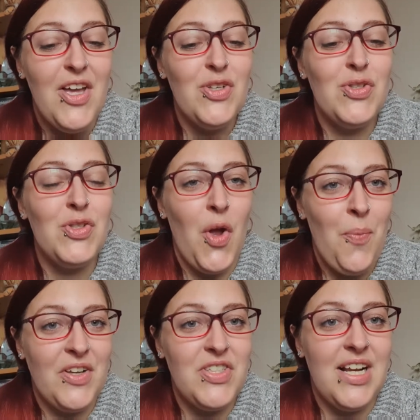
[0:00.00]
so
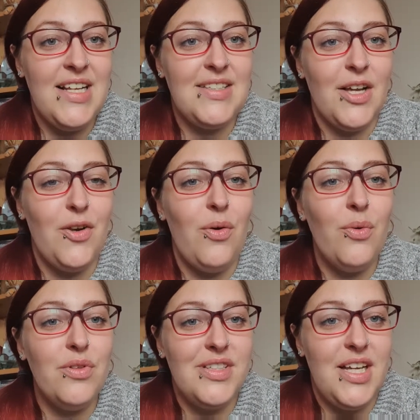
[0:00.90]
much to Lisa and
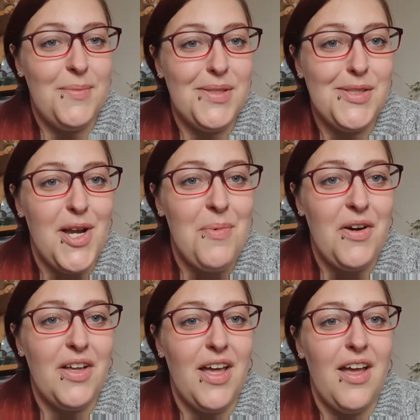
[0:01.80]
all the team at
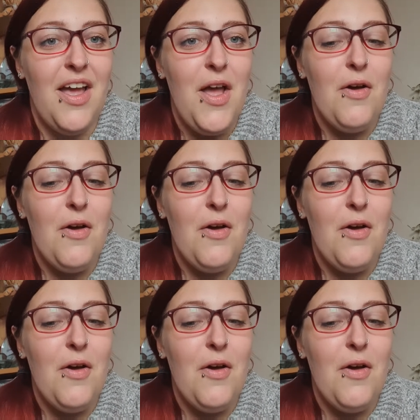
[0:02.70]
Stowmarket